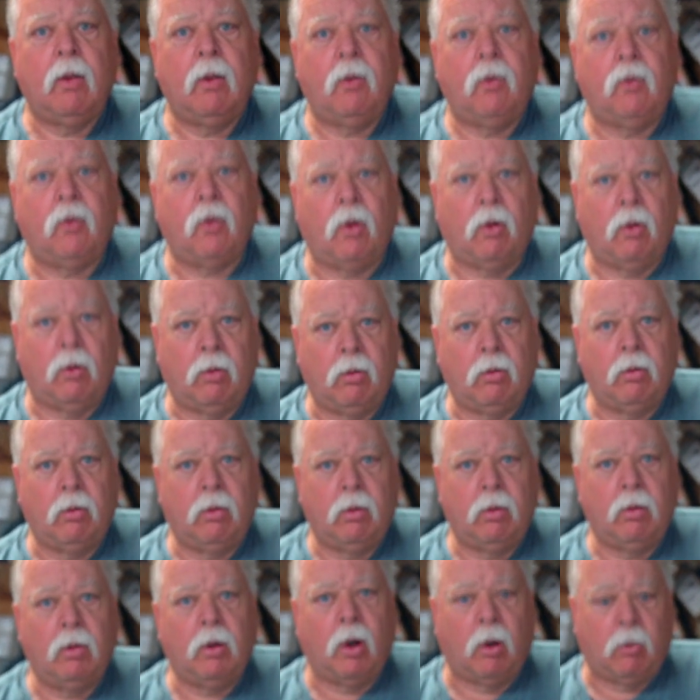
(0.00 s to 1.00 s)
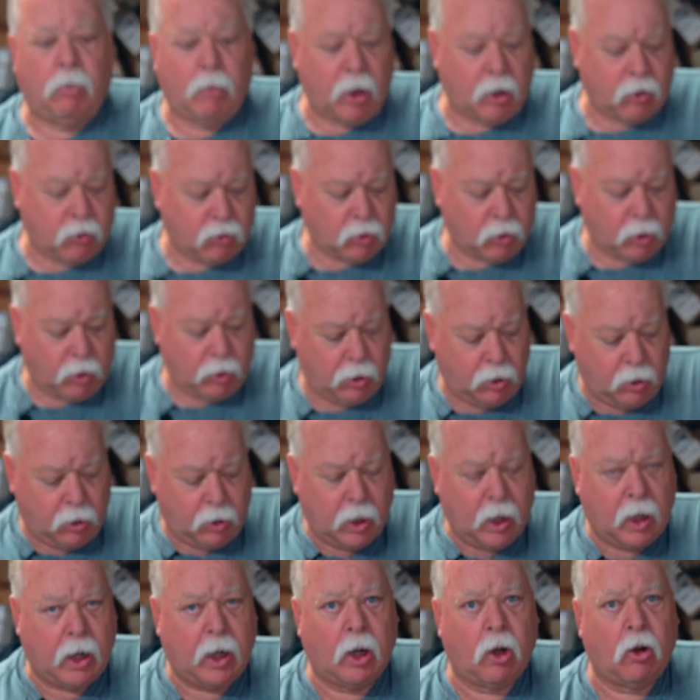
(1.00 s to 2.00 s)
So, you know, make sure you're
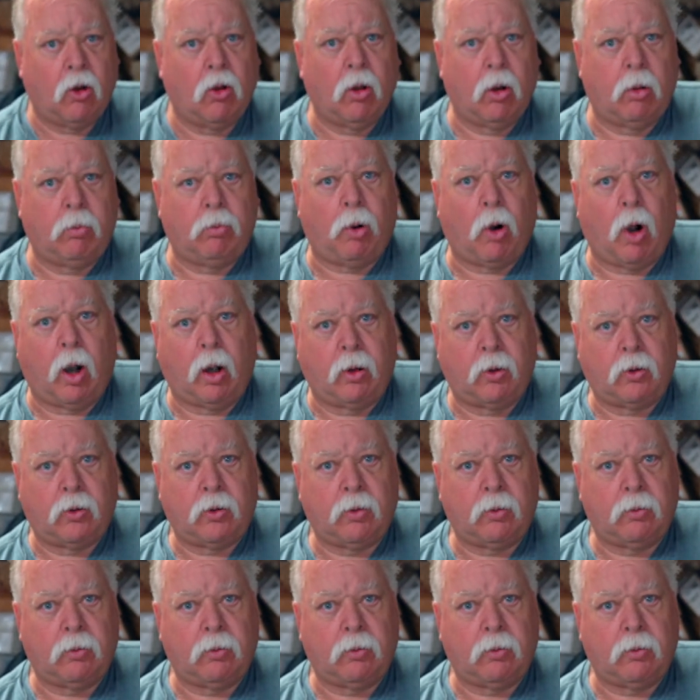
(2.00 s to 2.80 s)
getting good parts.